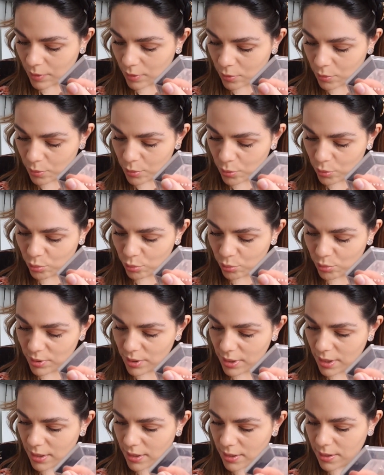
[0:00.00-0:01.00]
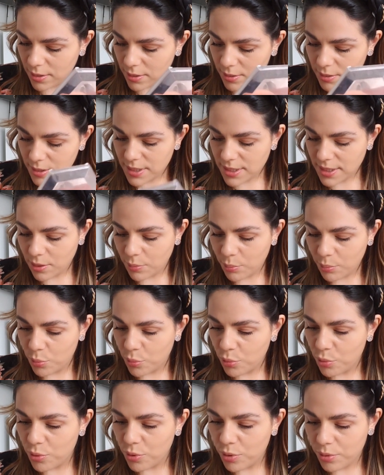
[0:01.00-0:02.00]
Going to take some
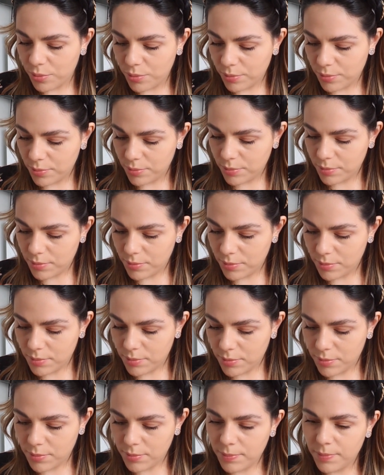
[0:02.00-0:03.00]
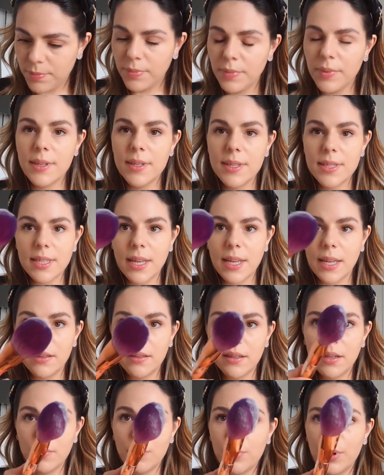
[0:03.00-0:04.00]
more
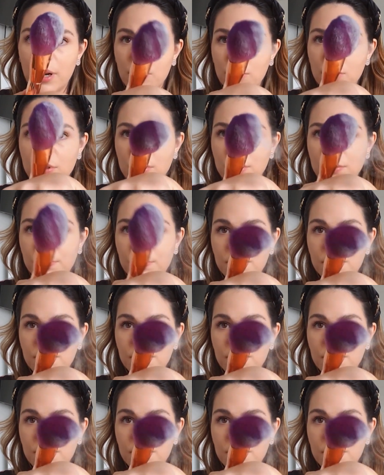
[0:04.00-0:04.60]
setting powder.